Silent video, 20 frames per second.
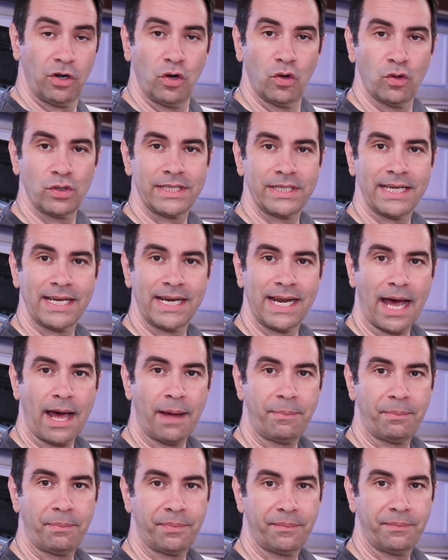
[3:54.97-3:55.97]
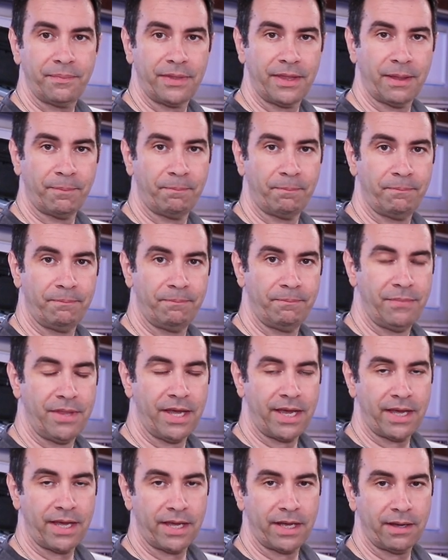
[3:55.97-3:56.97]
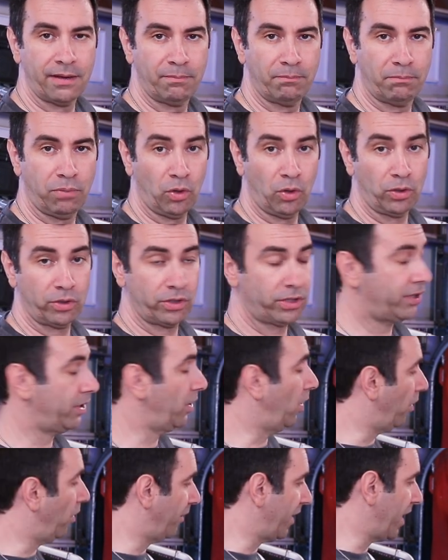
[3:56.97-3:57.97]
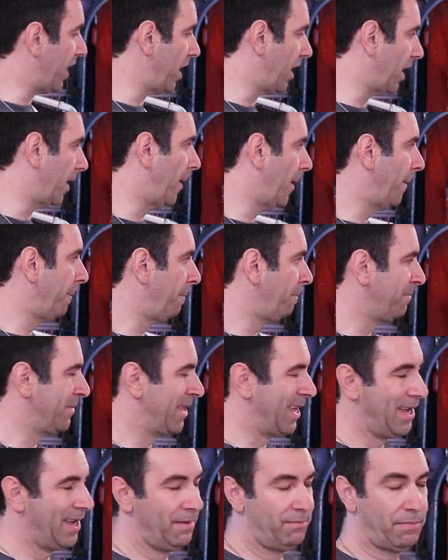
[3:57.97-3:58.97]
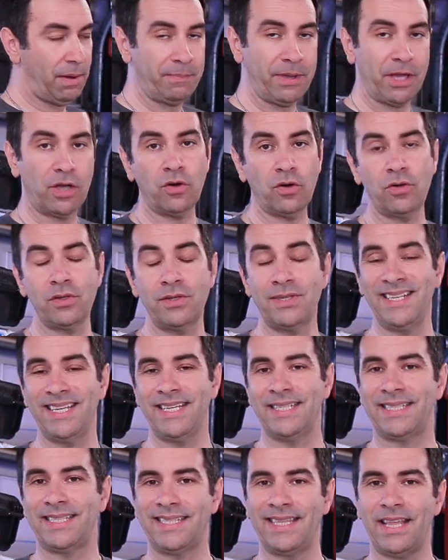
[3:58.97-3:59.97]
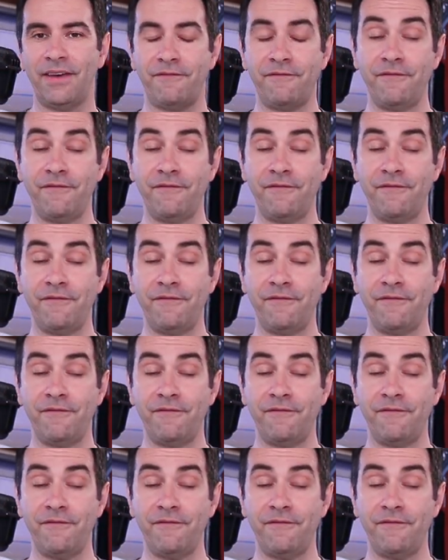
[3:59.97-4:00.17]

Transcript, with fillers: loosening up the, the bolt over here. But because it's the